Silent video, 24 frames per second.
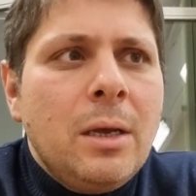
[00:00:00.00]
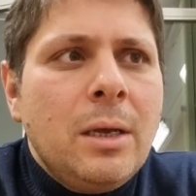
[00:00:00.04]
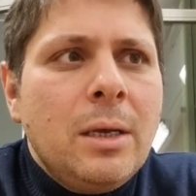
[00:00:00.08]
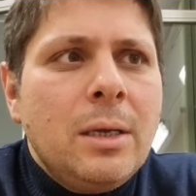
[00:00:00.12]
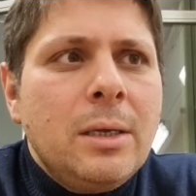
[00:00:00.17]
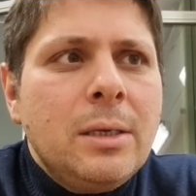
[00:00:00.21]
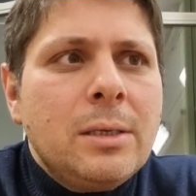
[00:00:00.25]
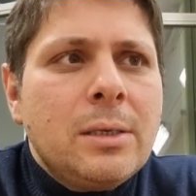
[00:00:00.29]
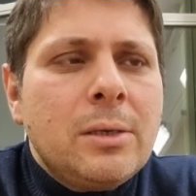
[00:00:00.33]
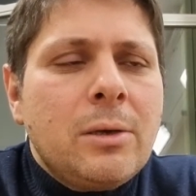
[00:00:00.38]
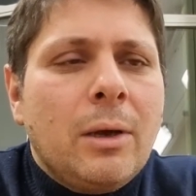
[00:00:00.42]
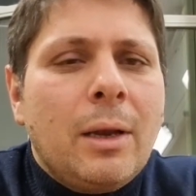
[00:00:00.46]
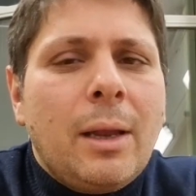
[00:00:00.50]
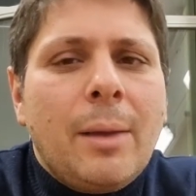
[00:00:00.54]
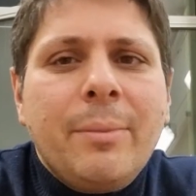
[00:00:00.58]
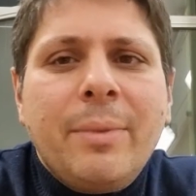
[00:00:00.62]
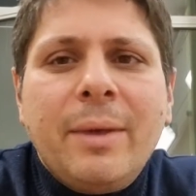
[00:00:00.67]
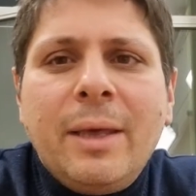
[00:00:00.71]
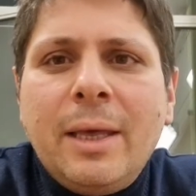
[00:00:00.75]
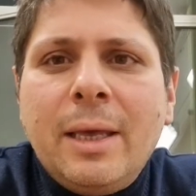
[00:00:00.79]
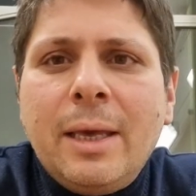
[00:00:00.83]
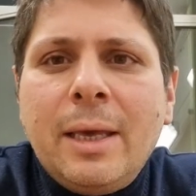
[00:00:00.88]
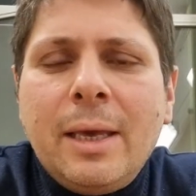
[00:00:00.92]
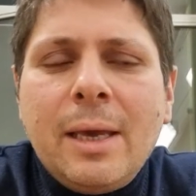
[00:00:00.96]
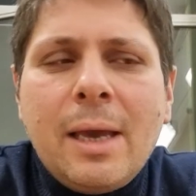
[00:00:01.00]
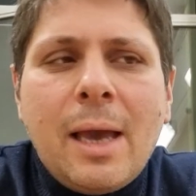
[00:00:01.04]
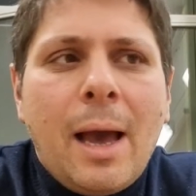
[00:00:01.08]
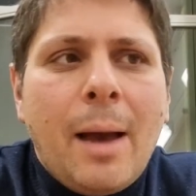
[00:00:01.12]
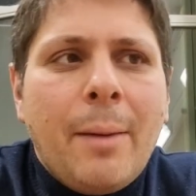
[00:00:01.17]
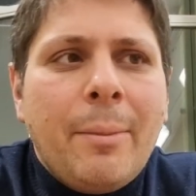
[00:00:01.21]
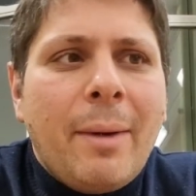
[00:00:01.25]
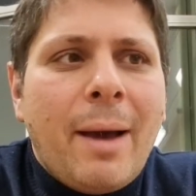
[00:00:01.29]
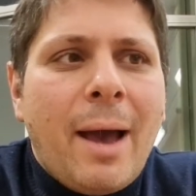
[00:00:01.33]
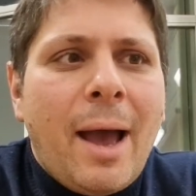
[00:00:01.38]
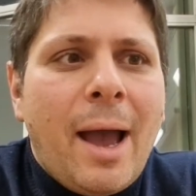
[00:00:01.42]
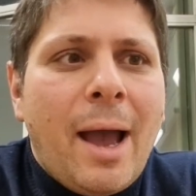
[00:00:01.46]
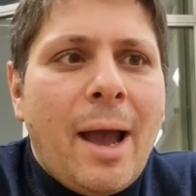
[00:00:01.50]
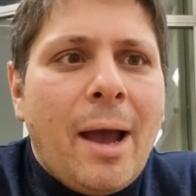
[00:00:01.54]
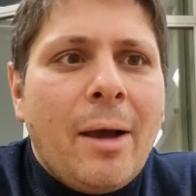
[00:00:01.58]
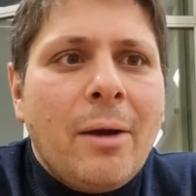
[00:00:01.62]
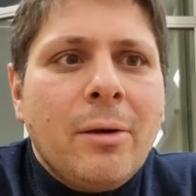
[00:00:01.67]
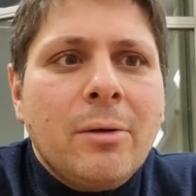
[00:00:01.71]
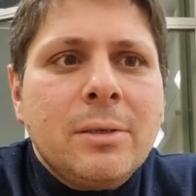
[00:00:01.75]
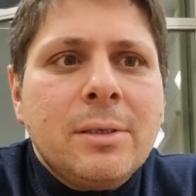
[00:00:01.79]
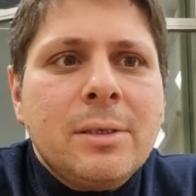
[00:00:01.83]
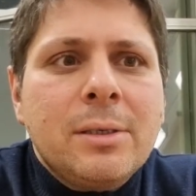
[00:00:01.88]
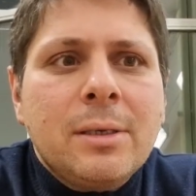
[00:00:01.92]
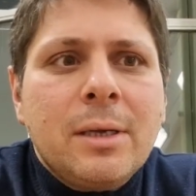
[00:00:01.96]
is gonna be
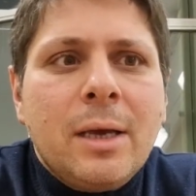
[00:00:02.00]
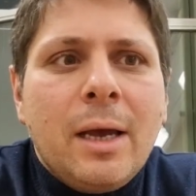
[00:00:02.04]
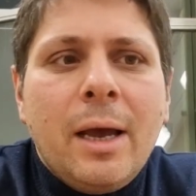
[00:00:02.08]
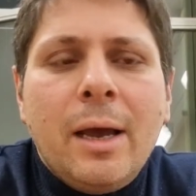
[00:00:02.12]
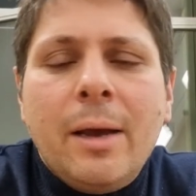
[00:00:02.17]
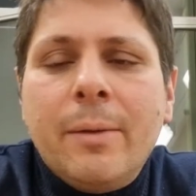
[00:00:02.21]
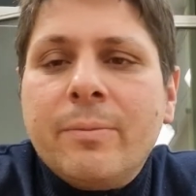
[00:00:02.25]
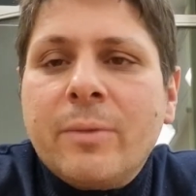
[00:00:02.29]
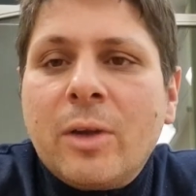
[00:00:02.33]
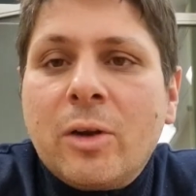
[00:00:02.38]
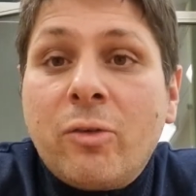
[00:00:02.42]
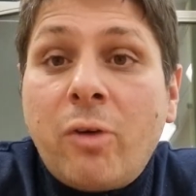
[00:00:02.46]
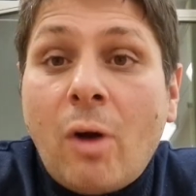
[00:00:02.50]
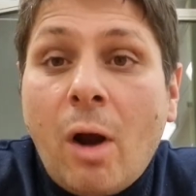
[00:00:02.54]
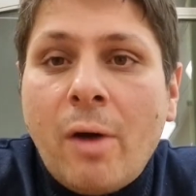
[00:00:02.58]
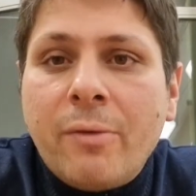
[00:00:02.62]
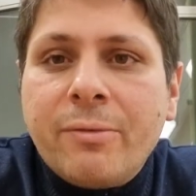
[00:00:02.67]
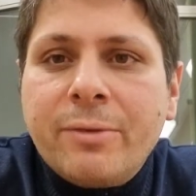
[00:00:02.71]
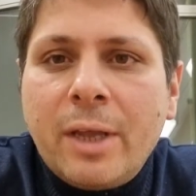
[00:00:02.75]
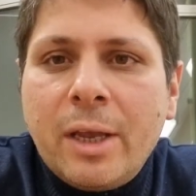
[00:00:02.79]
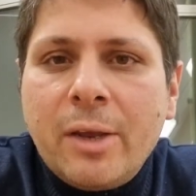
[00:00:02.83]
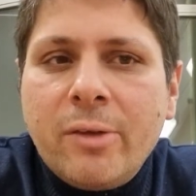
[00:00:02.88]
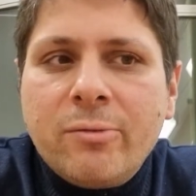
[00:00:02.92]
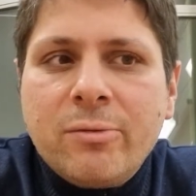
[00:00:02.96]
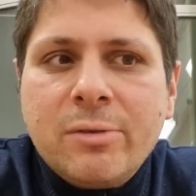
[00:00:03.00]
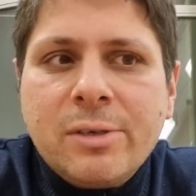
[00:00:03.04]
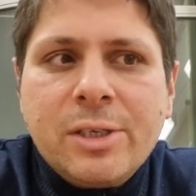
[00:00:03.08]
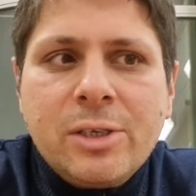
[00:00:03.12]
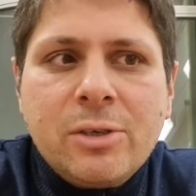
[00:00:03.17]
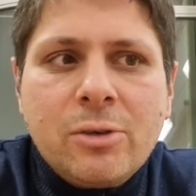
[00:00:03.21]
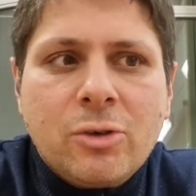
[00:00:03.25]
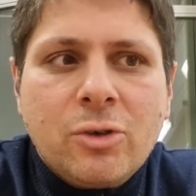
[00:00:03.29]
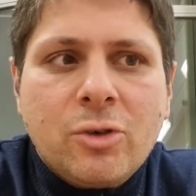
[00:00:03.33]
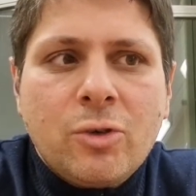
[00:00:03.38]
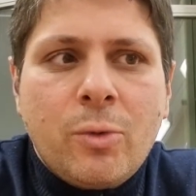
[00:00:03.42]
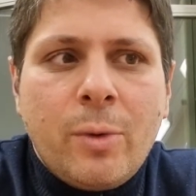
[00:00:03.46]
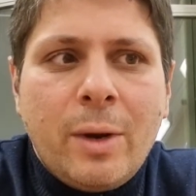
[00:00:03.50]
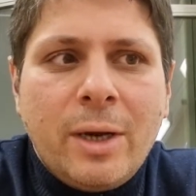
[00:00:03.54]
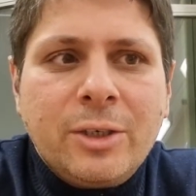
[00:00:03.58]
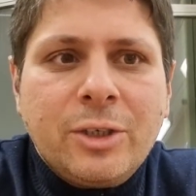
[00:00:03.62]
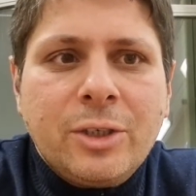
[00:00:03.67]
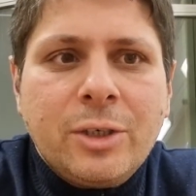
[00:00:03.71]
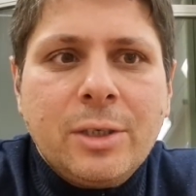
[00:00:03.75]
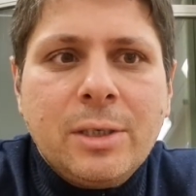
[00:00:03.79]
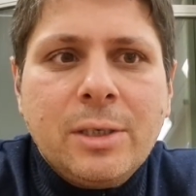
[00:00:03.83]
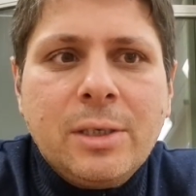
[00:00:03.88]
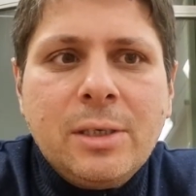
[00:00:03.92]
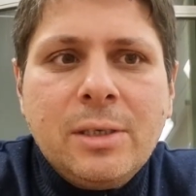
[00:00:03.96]
about crafting research
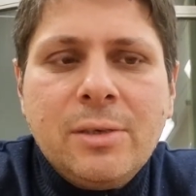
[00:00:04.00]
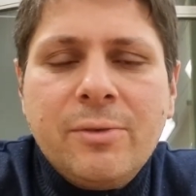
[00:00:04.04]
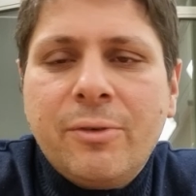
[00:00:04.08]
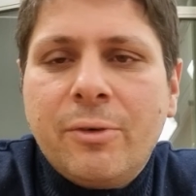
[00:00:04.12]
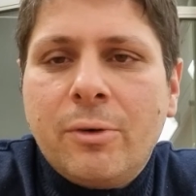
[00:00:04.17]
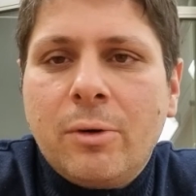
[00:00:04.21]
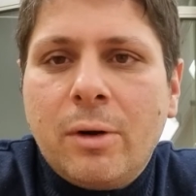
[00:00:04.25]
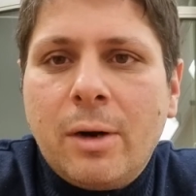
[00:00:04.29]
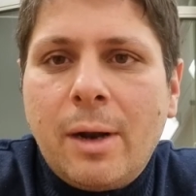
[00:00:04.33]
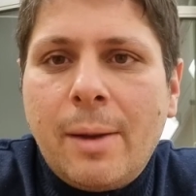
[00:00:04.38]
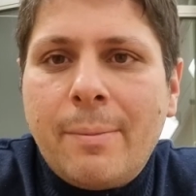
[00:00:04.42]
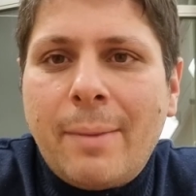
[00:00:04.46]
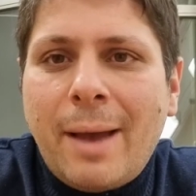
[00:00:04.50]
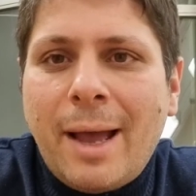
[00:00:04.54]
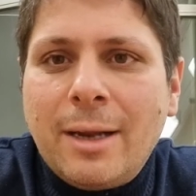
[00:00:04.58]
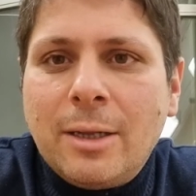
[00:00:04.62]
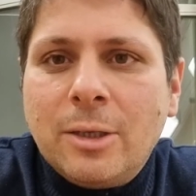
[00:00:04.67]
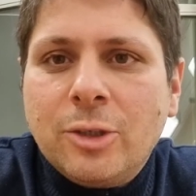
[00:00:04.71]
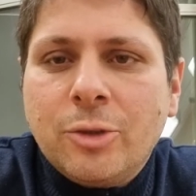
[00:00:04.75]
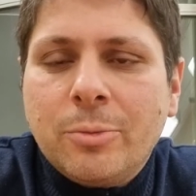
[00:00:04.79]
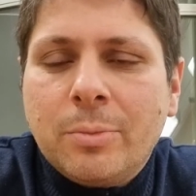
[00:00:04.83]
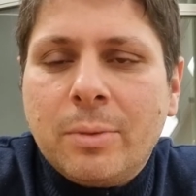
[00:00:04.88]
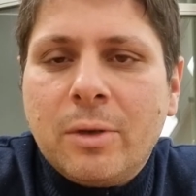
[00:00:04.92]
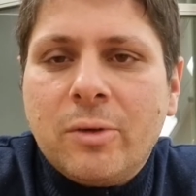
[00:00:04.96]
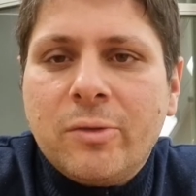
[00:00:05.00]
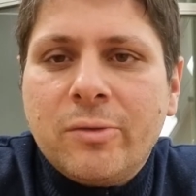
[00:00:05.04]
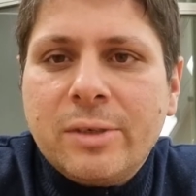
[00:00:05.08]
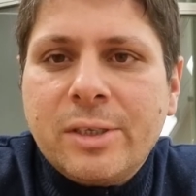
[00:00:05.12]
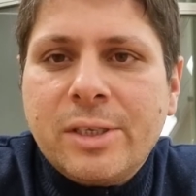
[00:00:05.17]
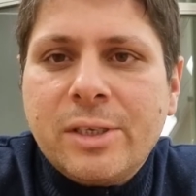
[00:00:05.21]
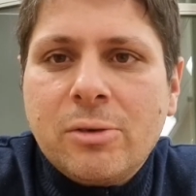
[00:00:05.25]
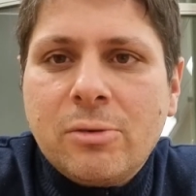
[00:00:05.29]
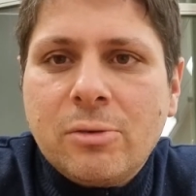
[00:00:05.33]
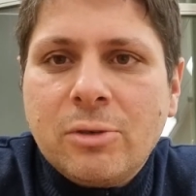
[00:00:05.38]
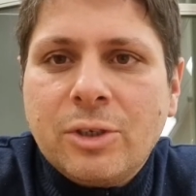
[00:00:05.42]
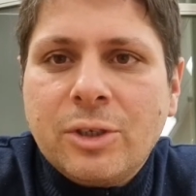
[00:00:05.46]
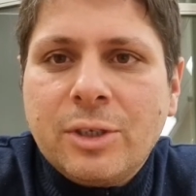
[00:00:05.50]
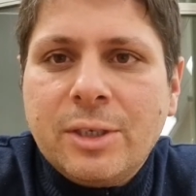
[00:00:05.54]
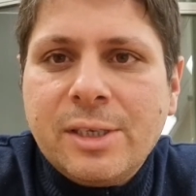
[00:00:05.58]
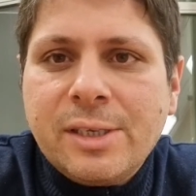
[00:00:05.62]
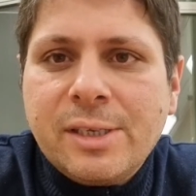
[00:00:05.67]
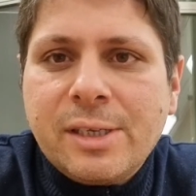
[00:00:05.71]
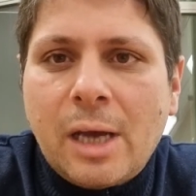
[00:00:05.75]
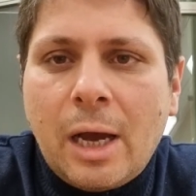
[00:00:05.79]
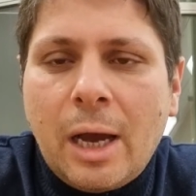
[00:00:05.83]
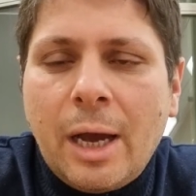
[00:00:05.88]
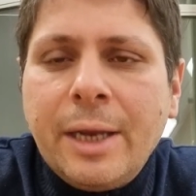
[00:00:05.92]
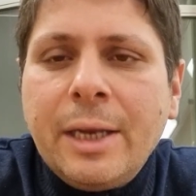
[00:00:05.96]
questions for a manageable research
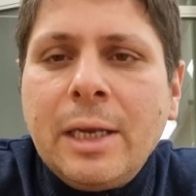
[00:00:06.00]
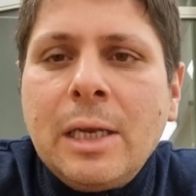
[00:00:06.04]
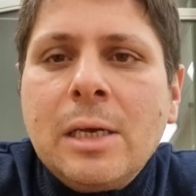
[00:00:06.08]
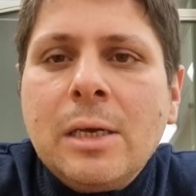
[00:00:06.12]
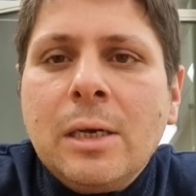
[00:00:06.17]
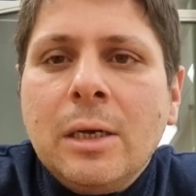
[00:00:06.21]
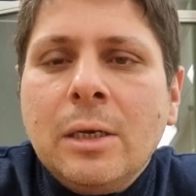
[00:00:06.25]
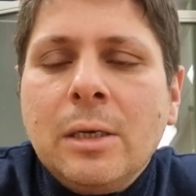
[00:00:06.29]
design.